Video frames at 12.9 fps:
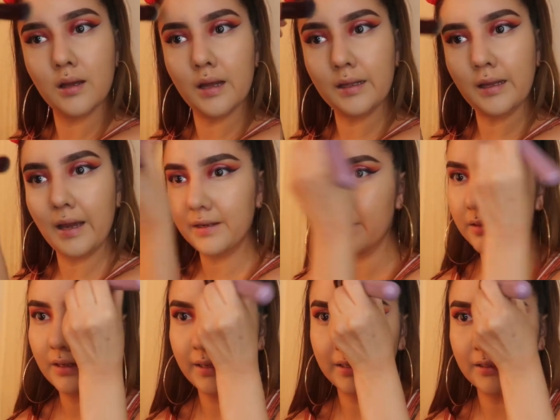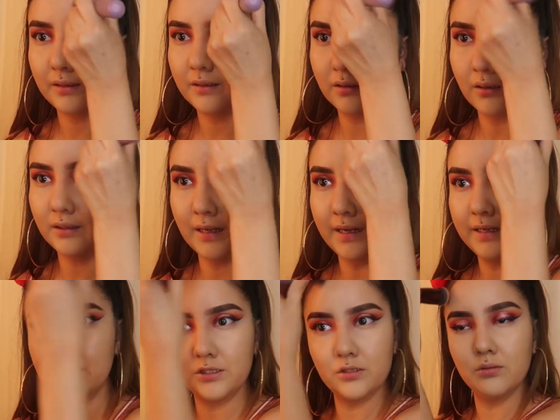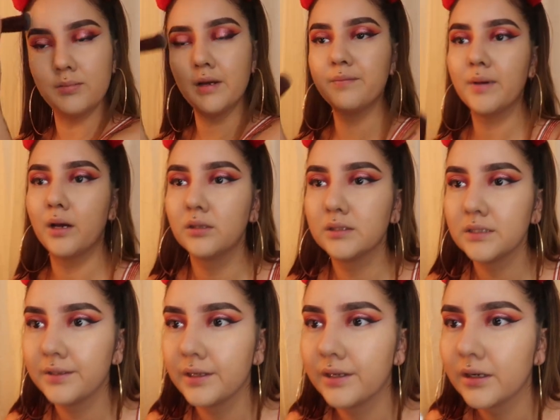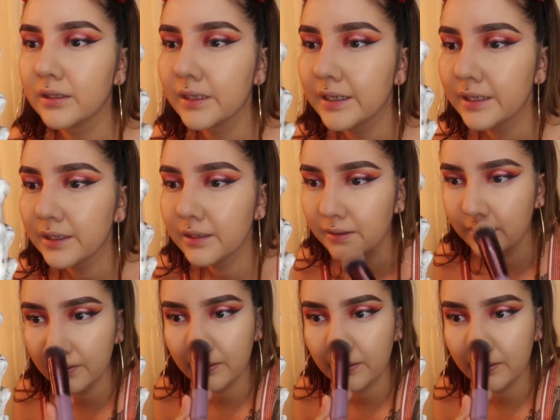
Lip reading: I kind of like glide it too, but I bounce it, then I'll glide it.